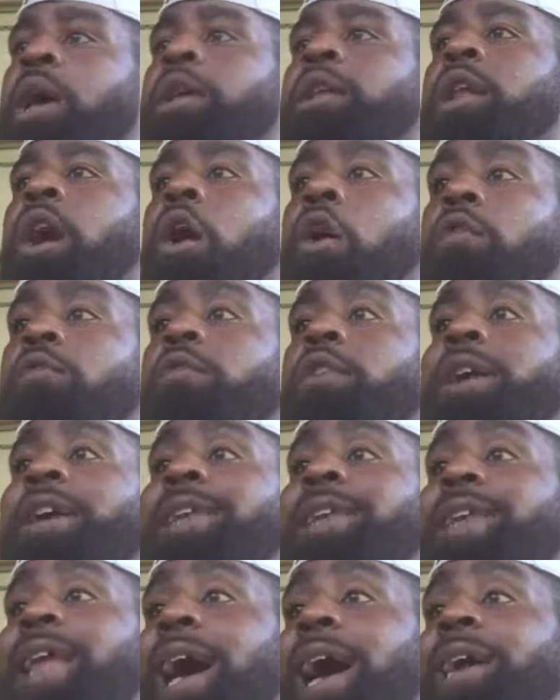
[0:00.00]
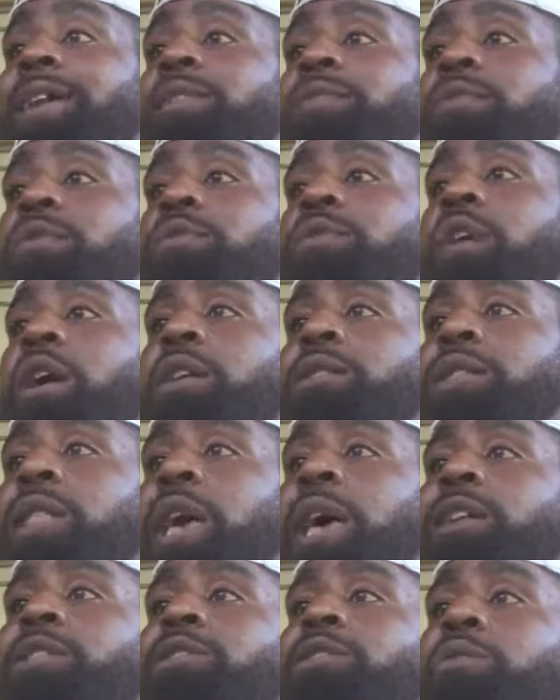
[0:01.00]
and over in 9 of Utah's
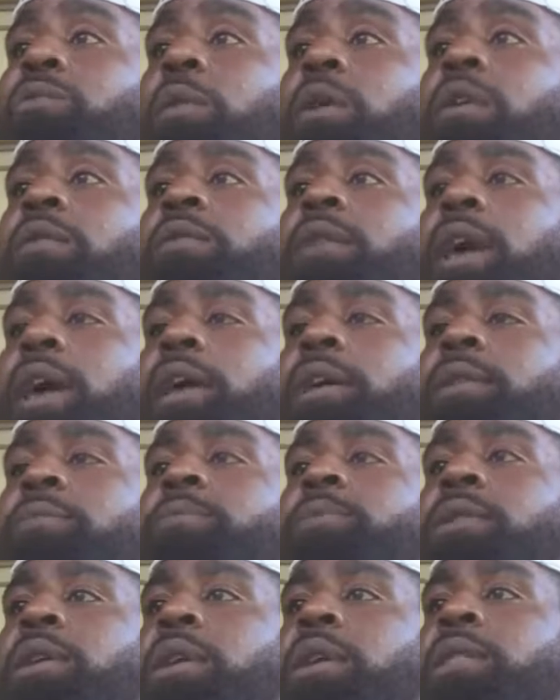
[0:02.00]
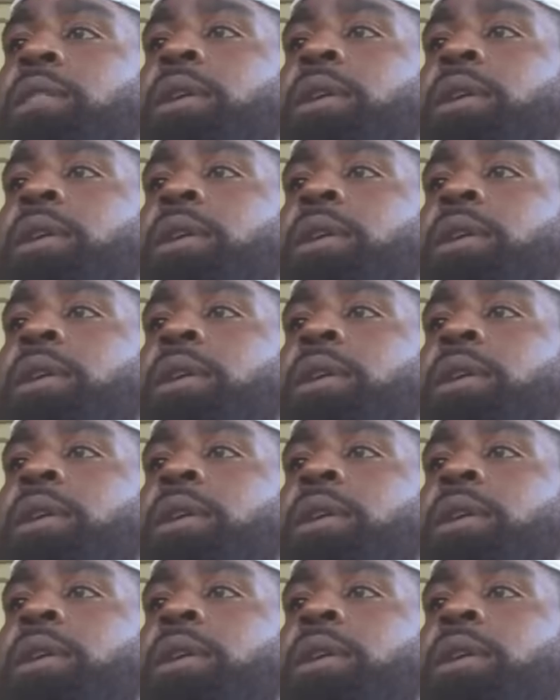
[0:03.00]
last 12 games.